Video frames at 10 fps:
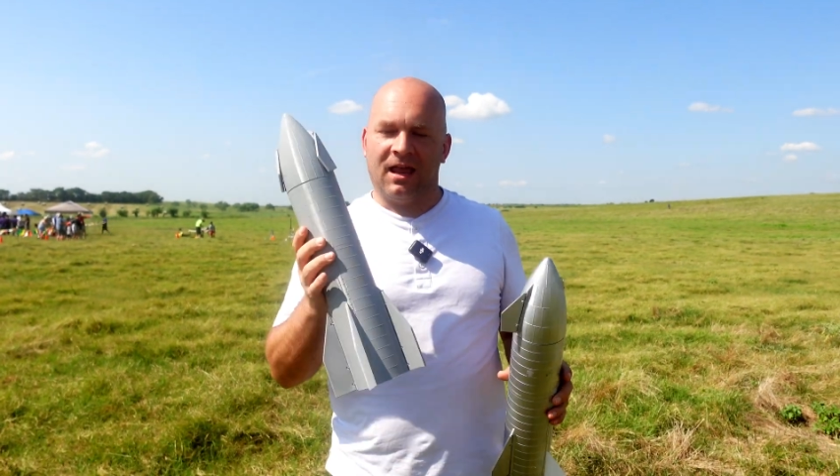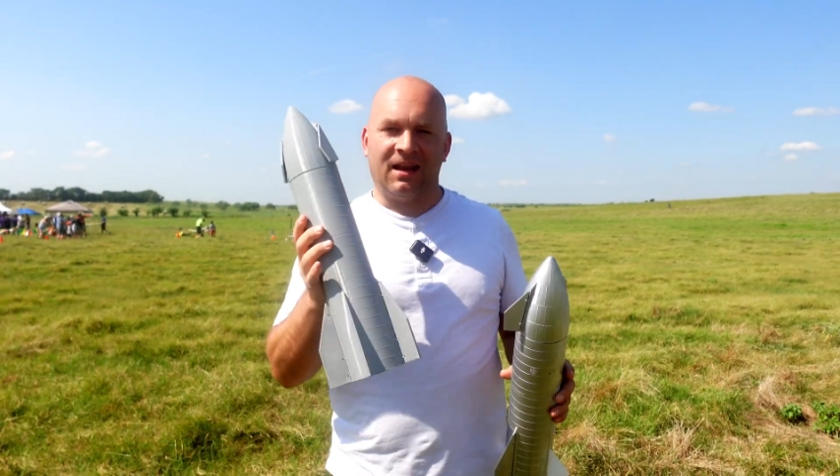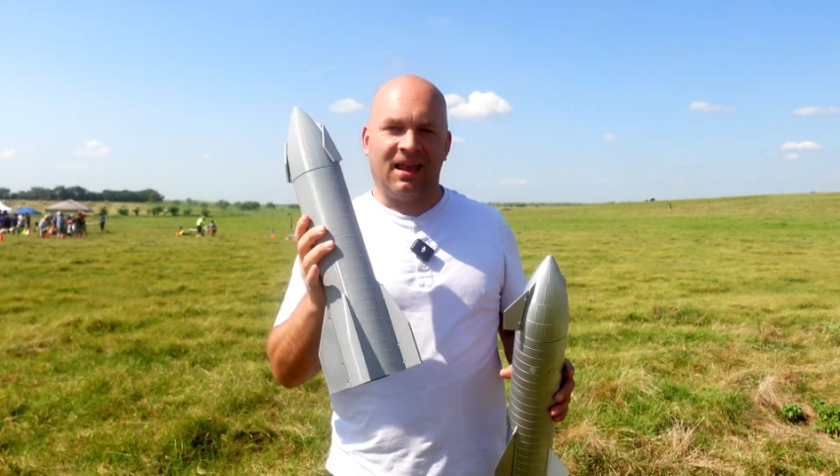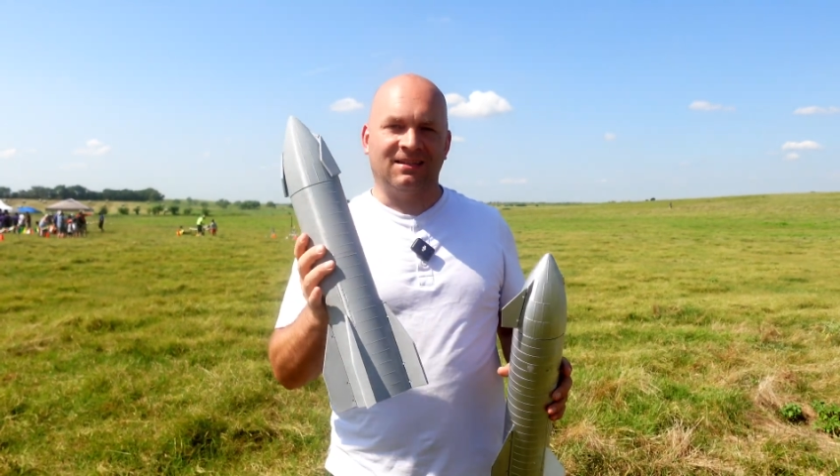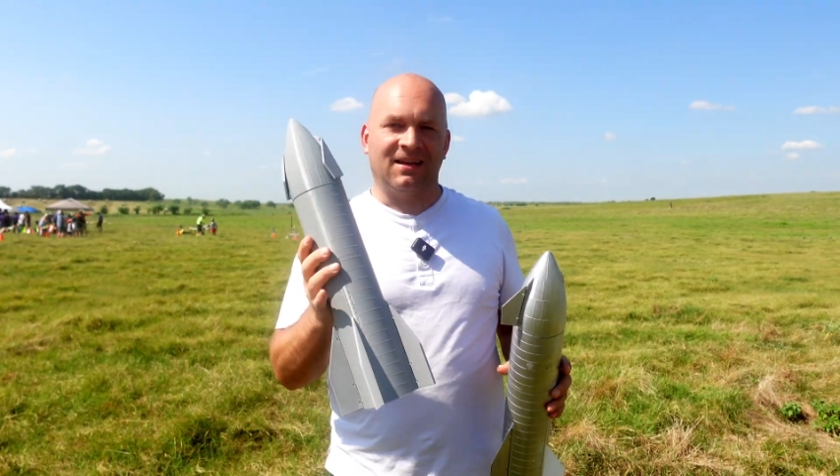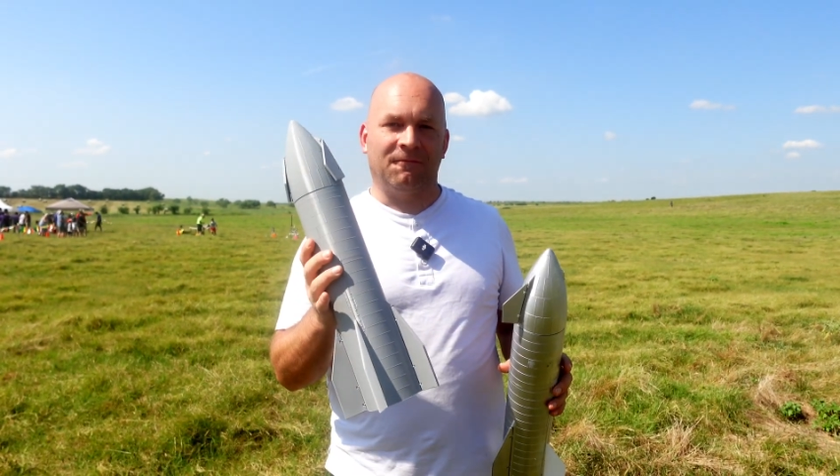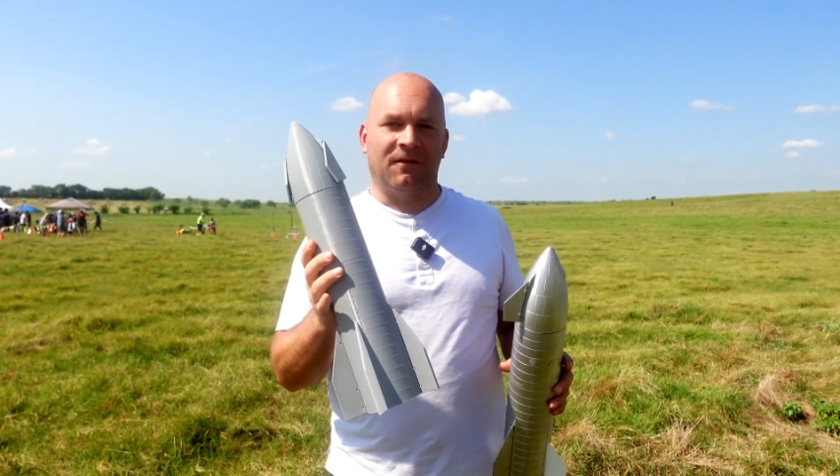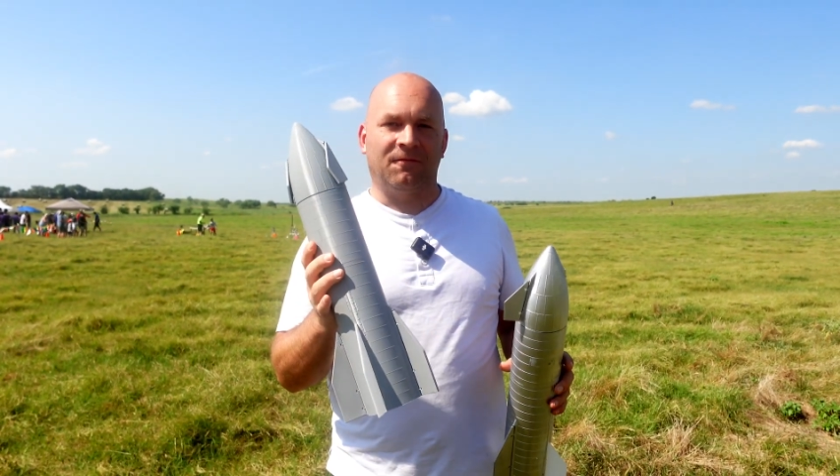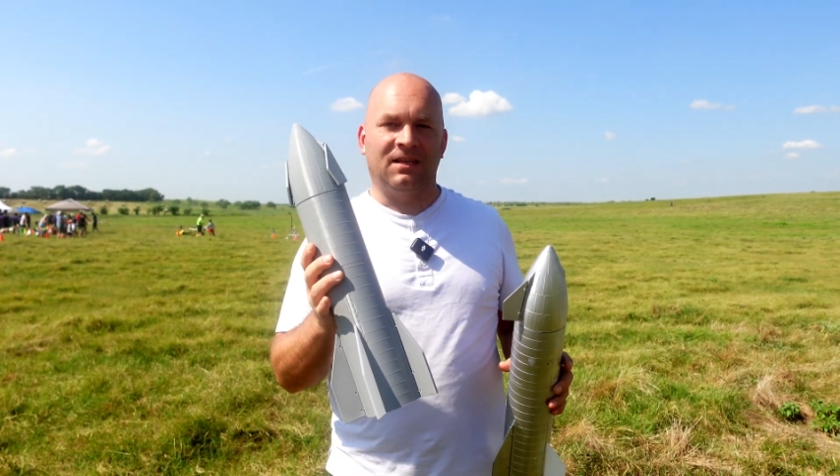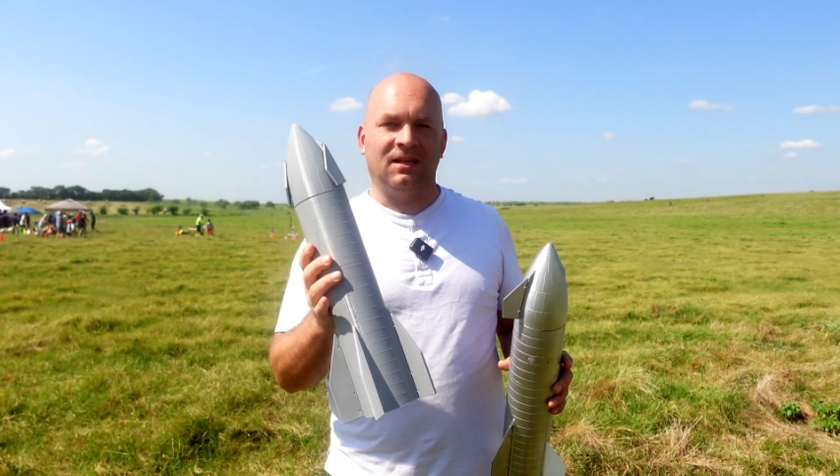an
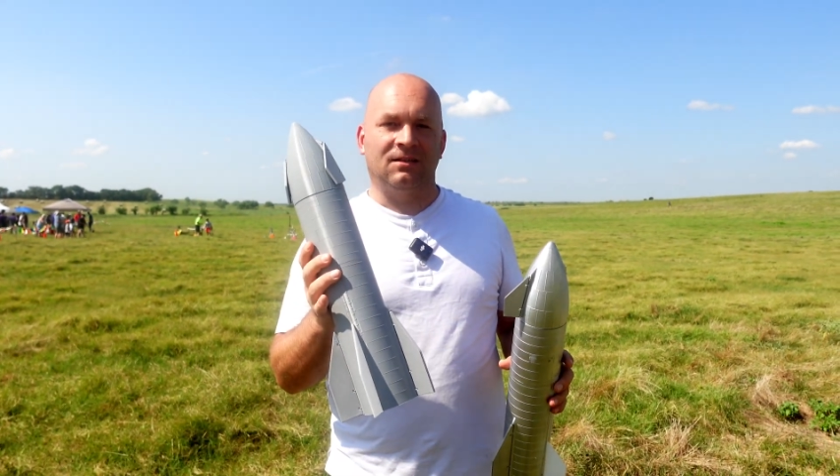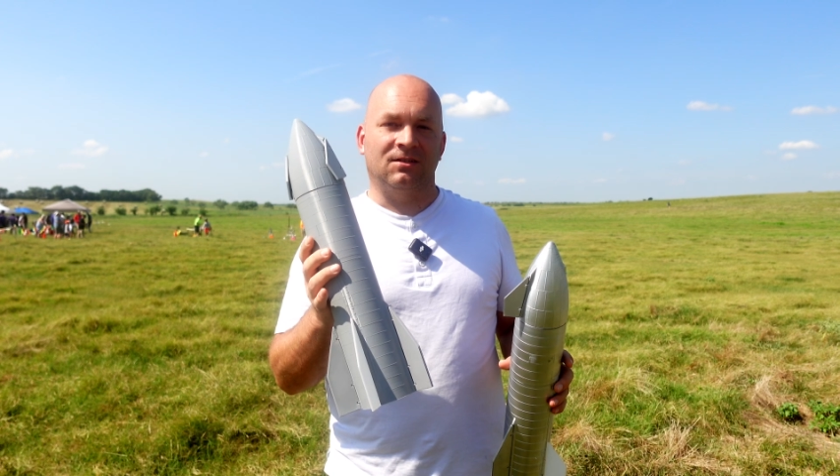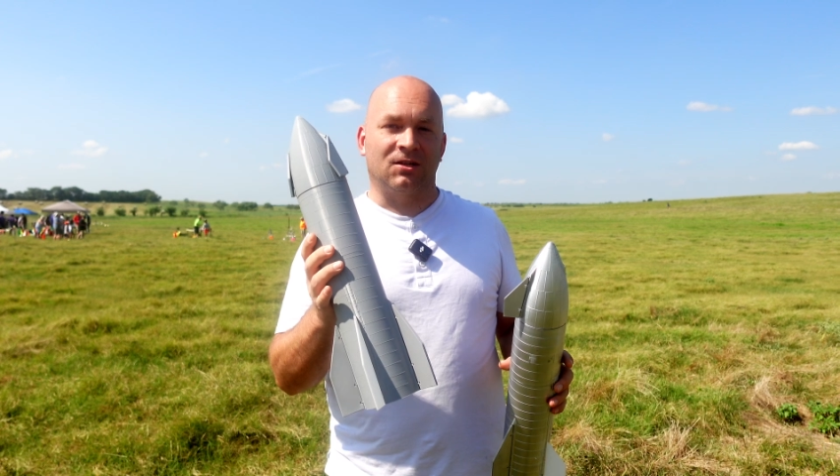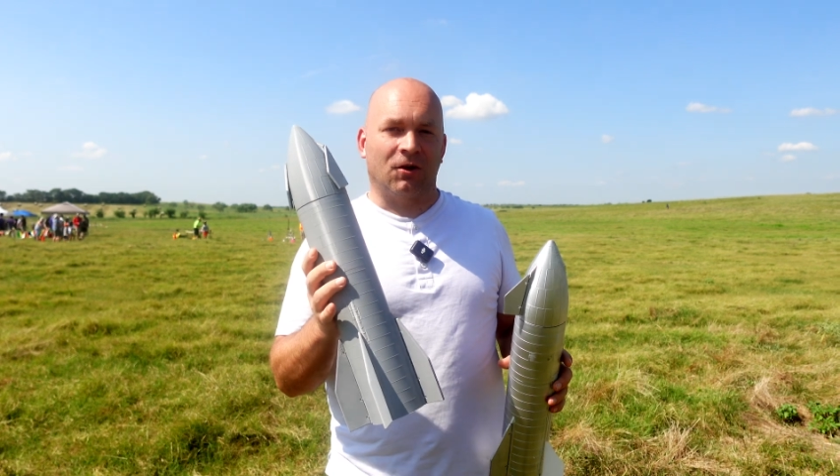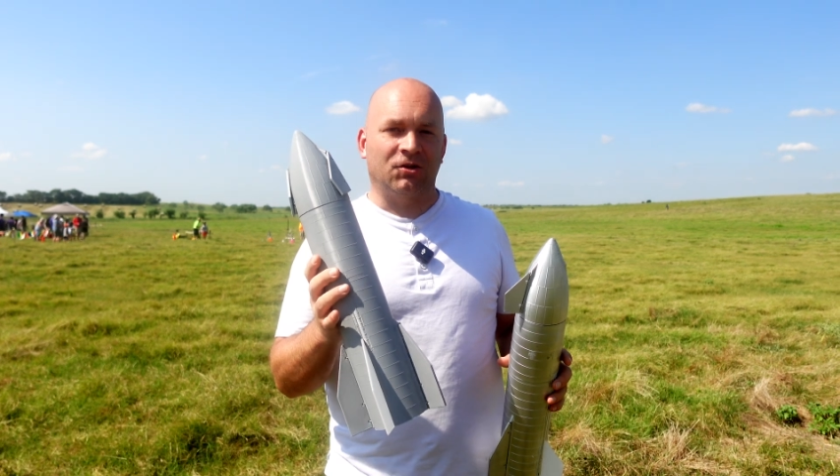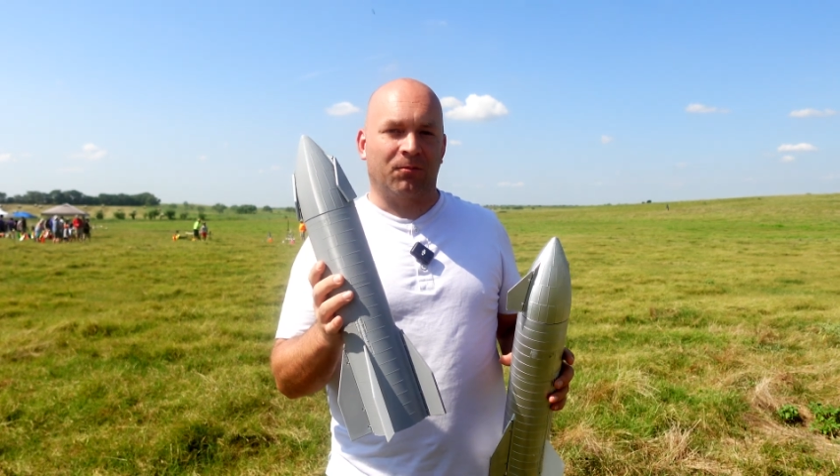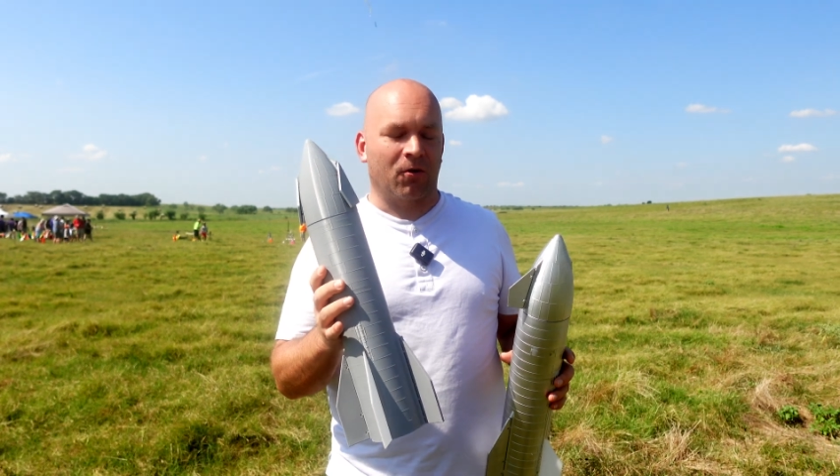SN15 Starship